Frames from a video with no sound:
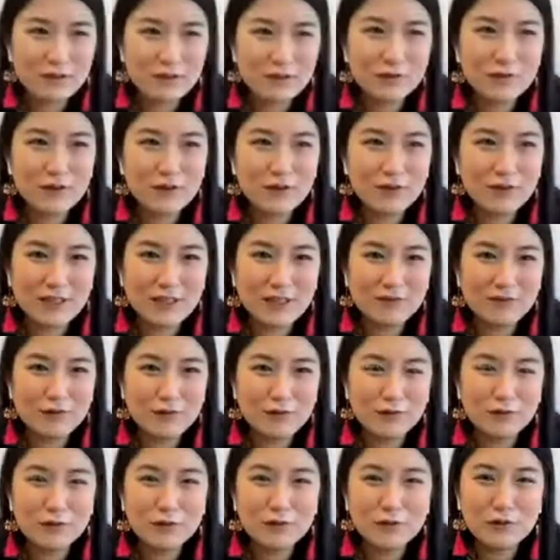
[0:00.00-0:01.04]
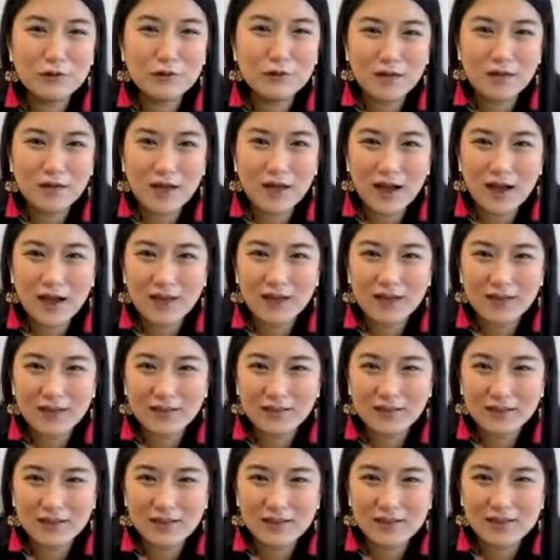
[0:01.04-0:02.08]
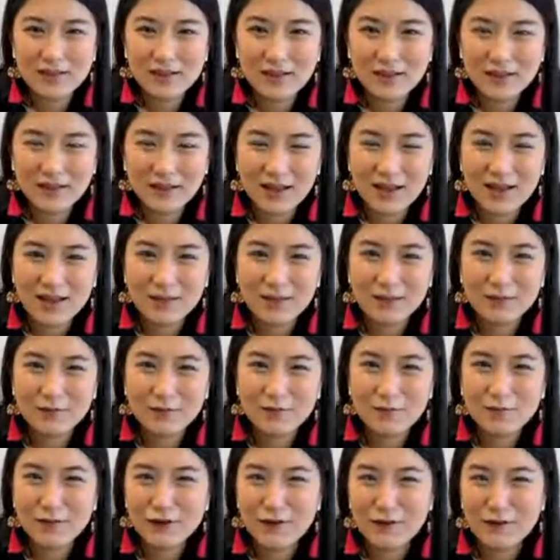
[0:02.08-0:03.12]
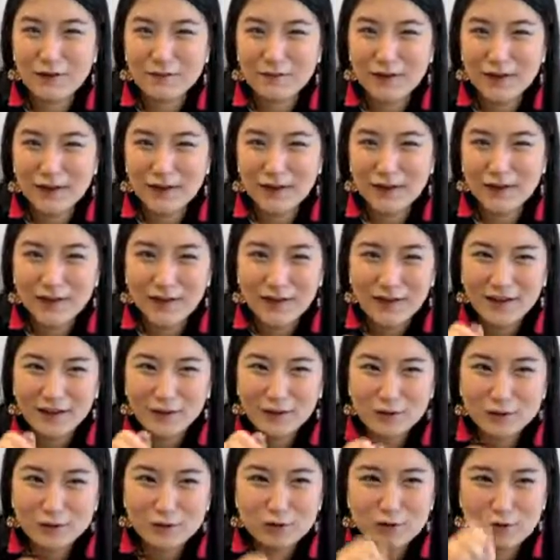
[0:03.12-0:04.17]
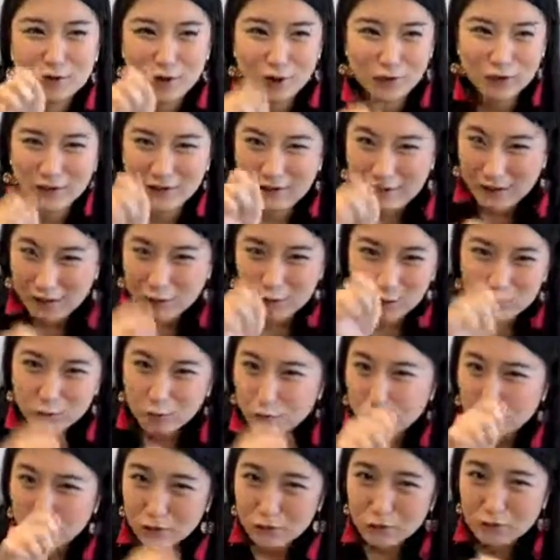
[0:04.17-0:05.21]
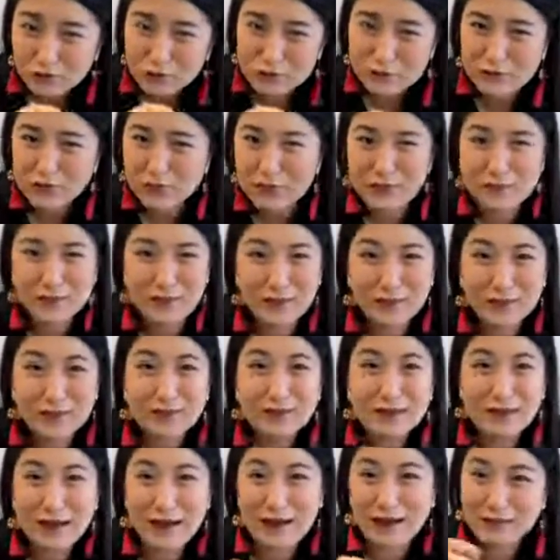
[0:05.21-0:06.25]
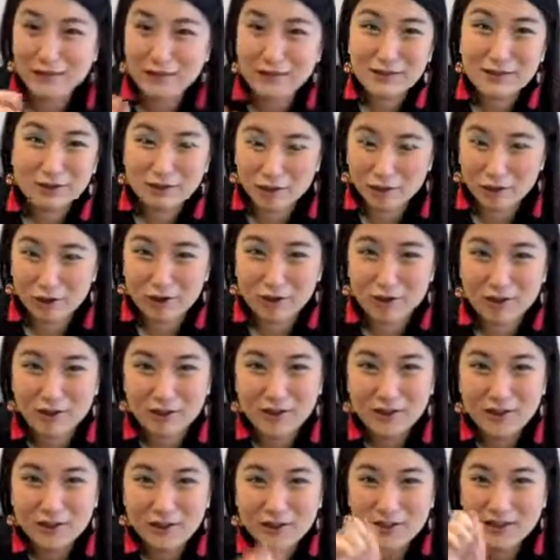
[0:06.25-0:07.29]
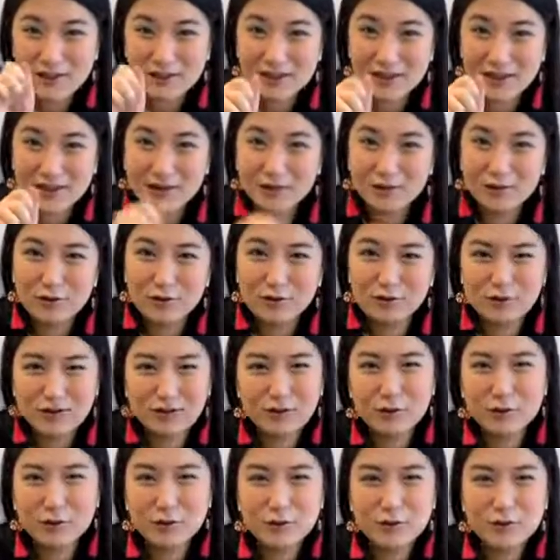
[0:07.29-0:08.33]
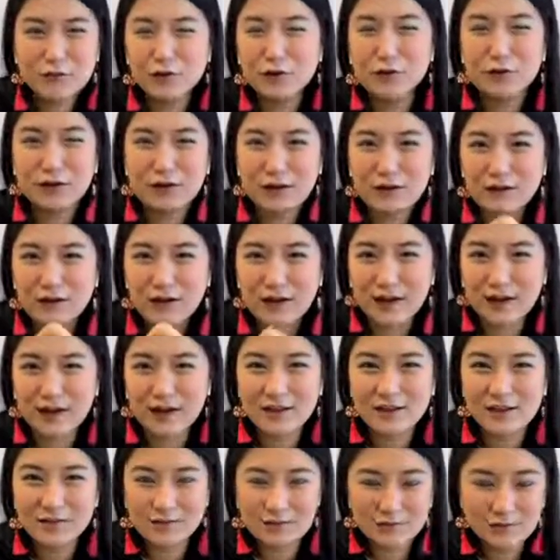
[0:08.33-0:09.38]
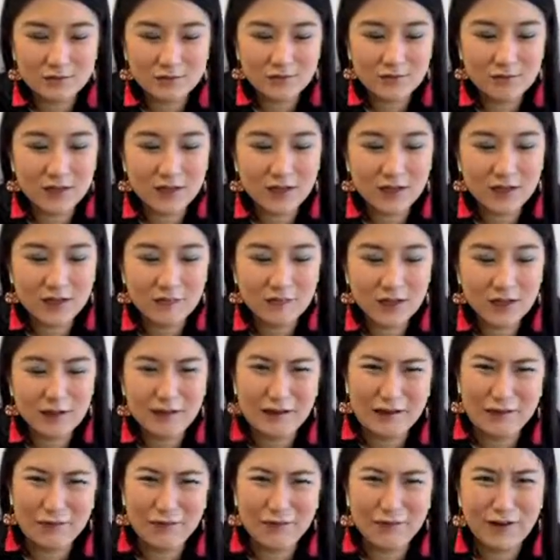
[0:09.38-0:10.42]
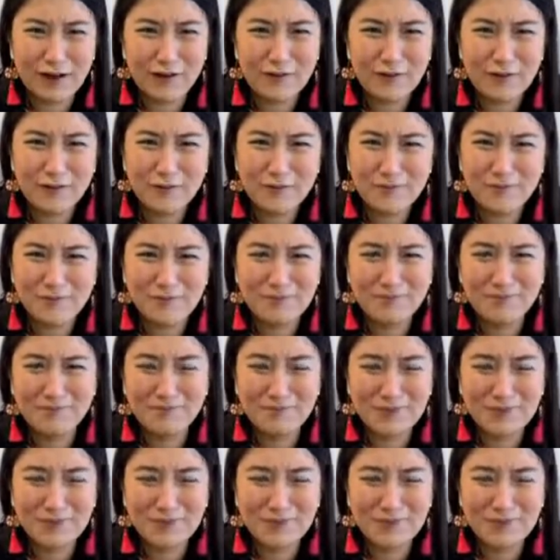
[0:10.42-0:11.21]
I know, like if you do nail art and things like that, they do have like those dotting tools. They sell it in Guardian a lot. It's like a dotting tool for nail art, you know, to kind of make like flower